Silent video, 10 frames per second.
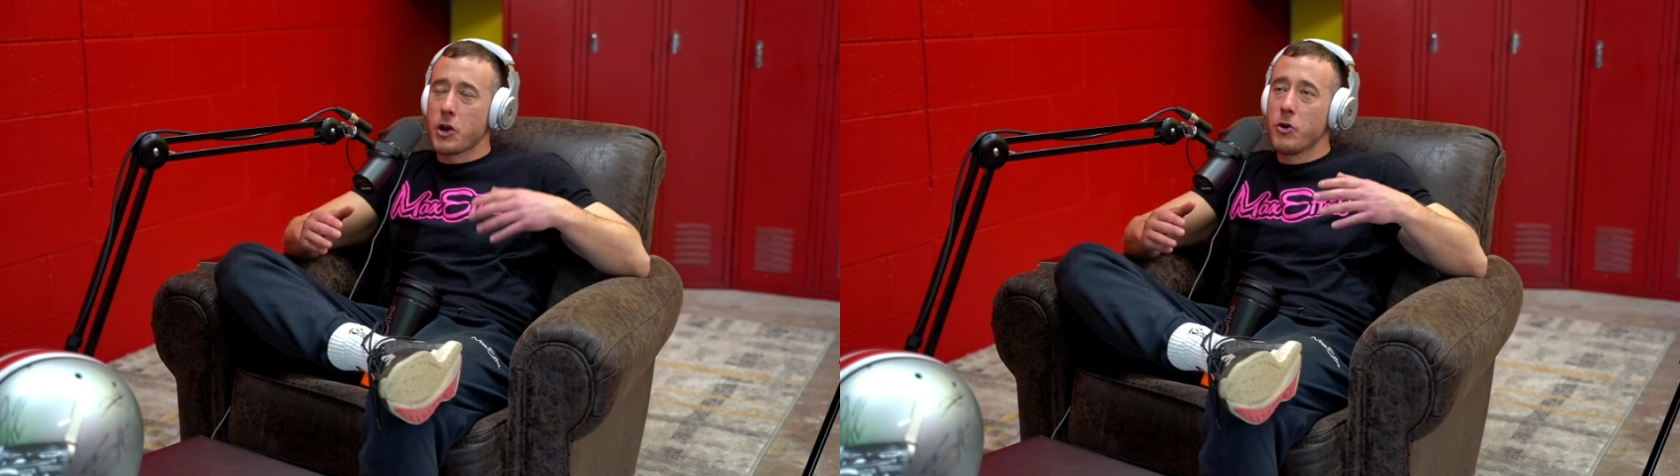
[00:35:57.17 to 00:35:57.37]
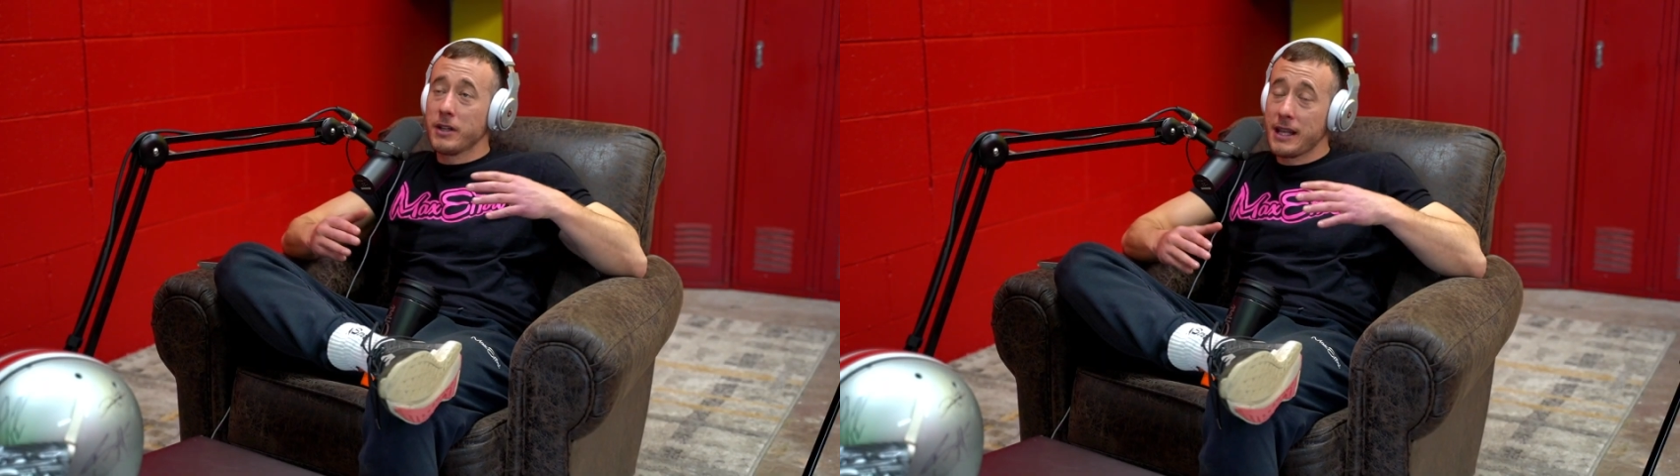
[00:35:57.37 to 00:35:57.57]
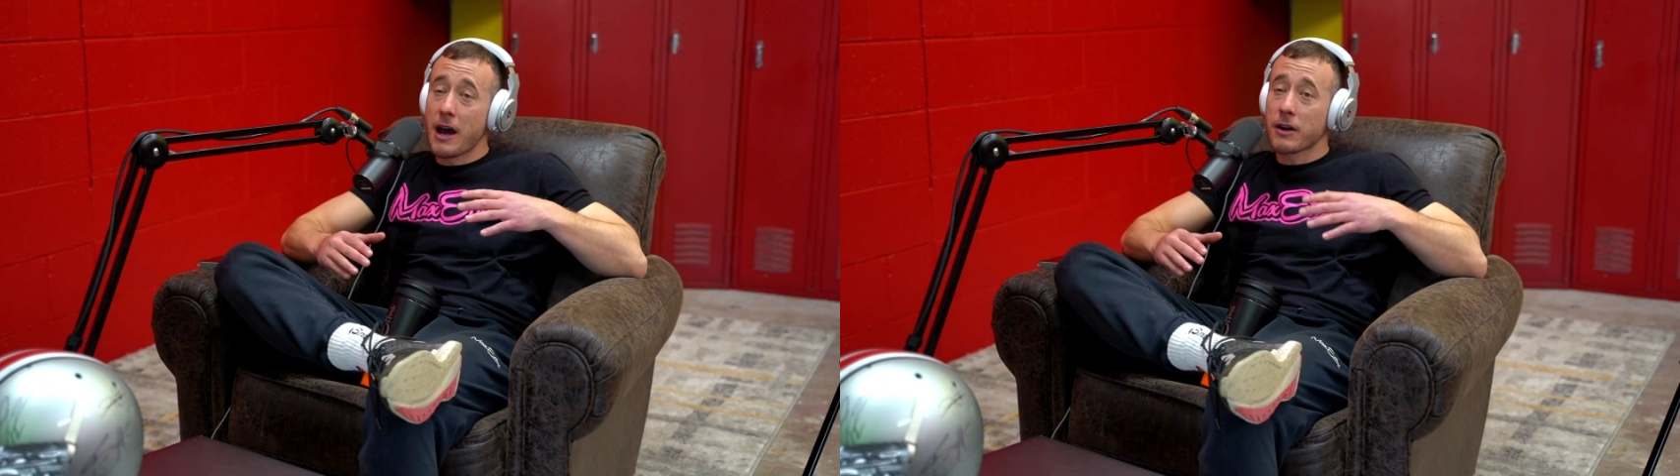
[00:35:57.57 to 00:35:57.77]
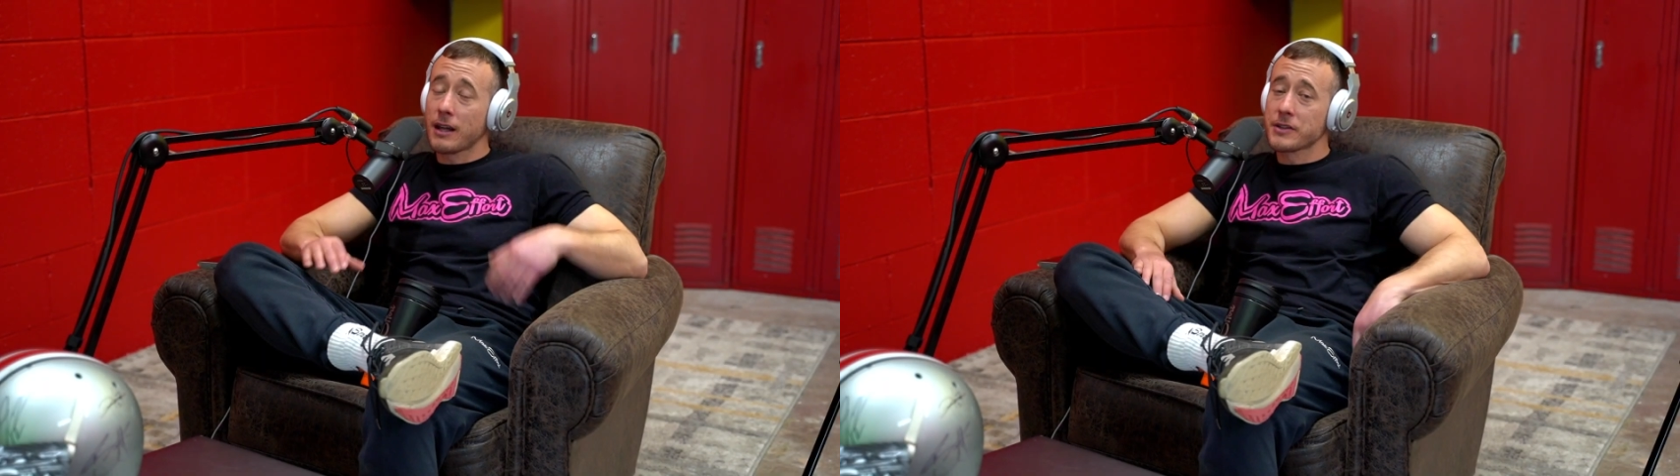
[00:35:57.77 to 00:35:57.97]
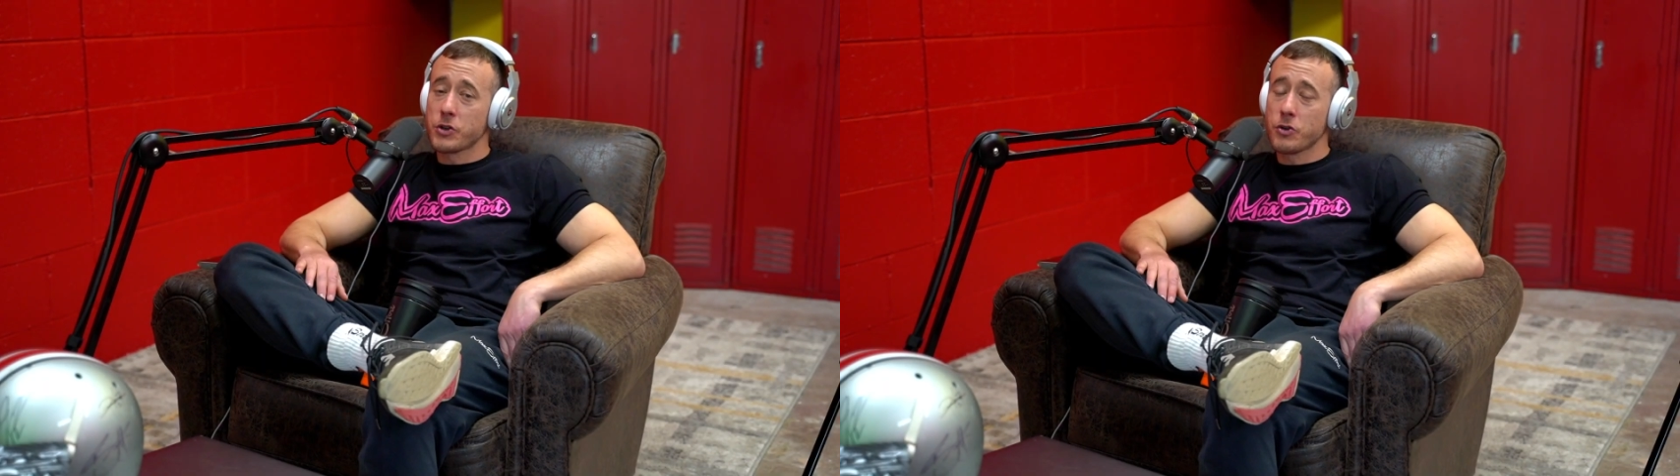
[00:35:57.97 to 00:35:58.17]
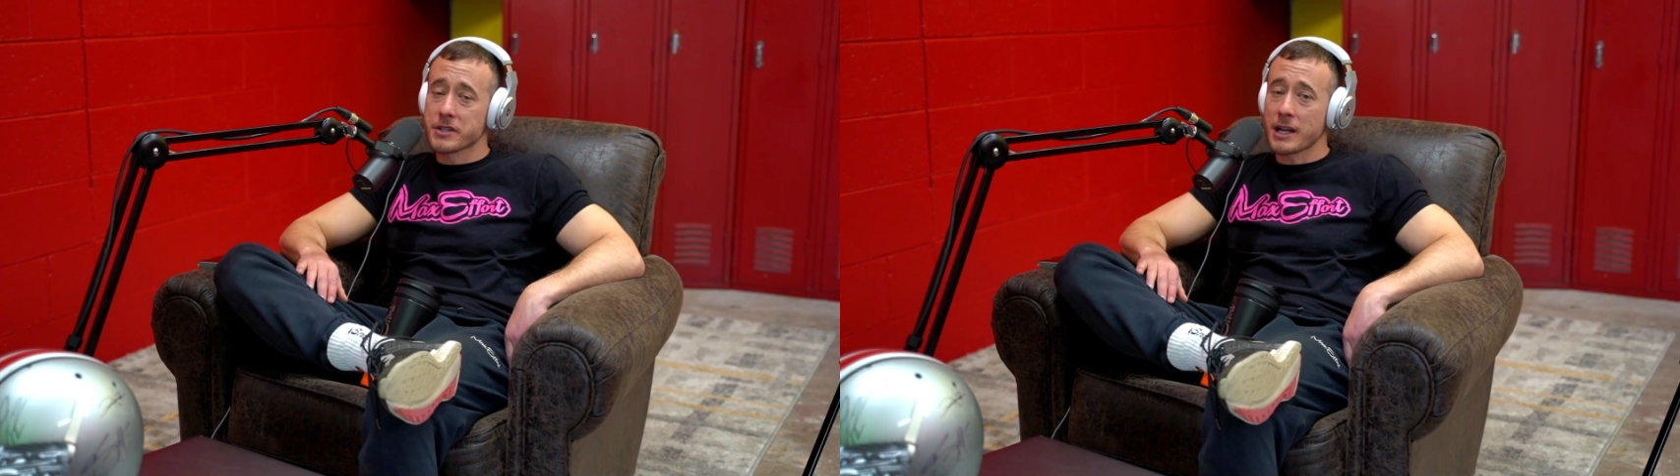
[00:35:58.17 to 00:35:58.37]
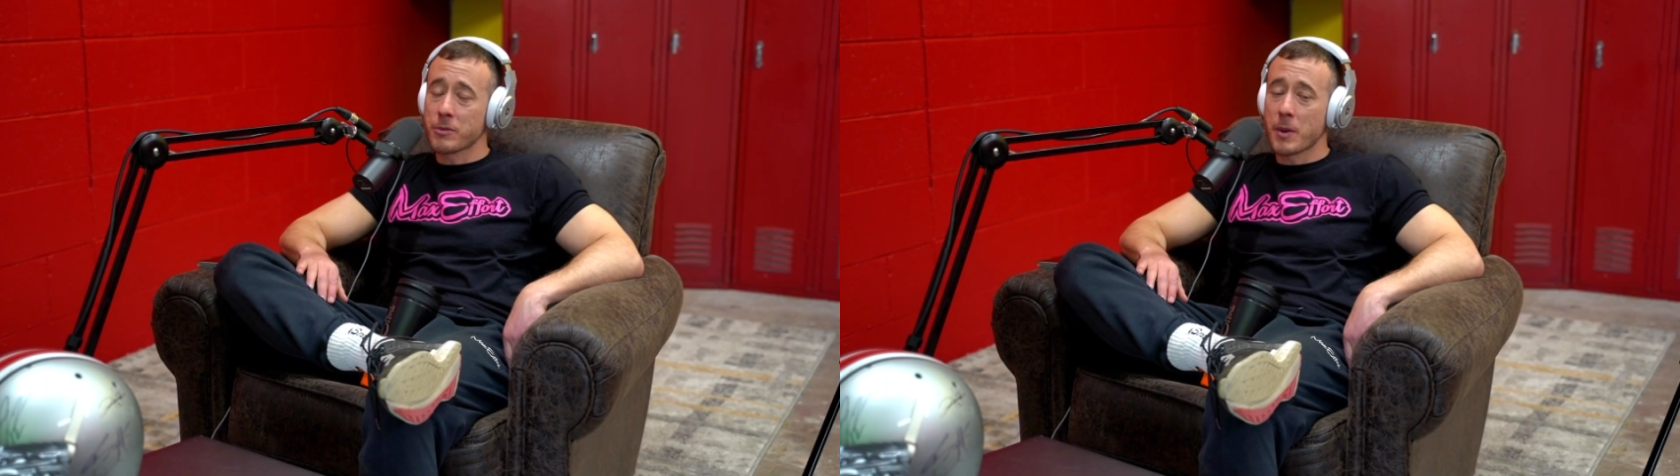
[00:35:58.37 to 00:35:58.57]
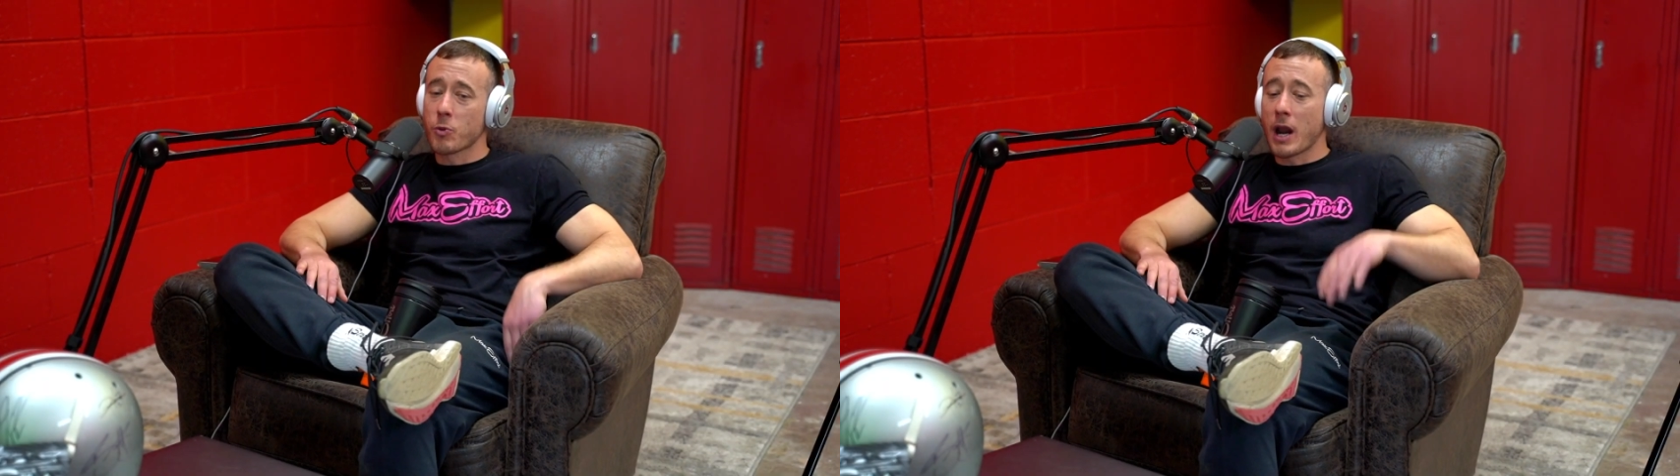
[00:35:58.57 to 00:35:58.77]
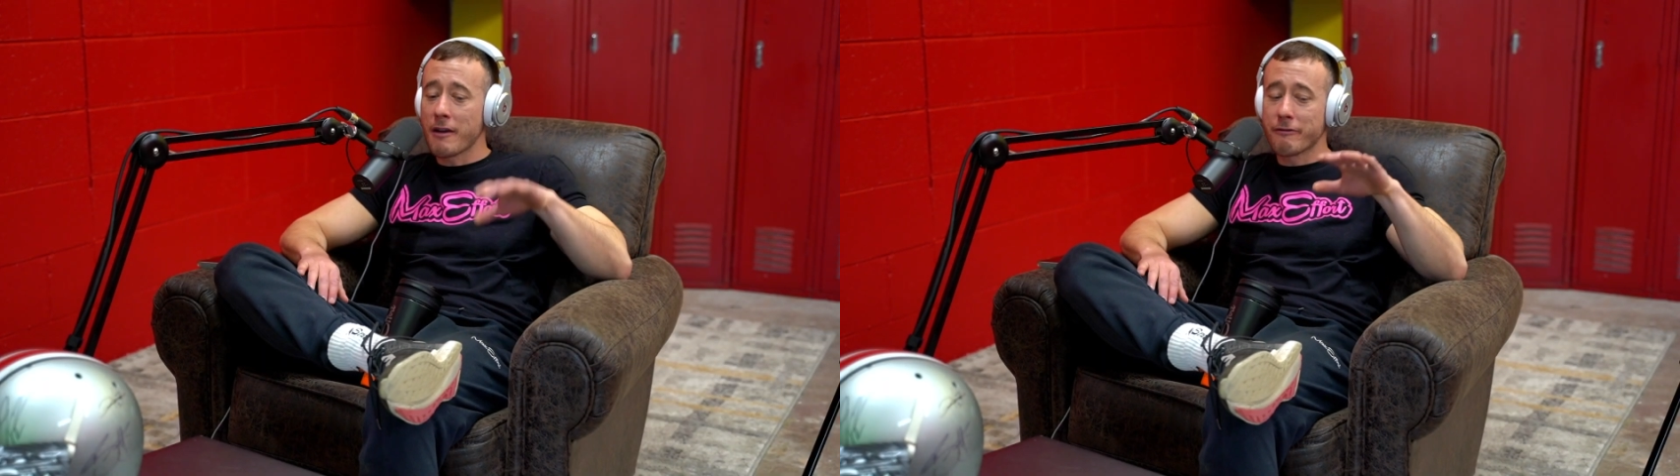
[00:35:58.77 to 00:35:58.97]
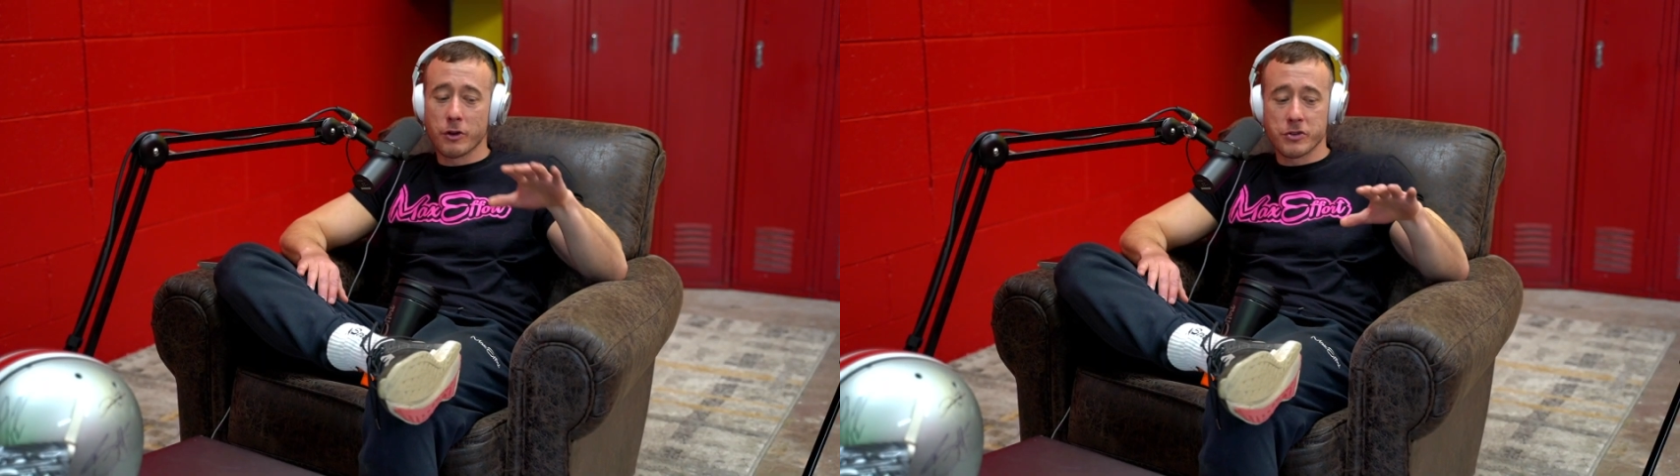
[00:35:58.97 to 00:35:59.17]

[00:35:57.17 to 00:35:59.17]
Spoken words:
toned it down a lot too. Because I can remember when I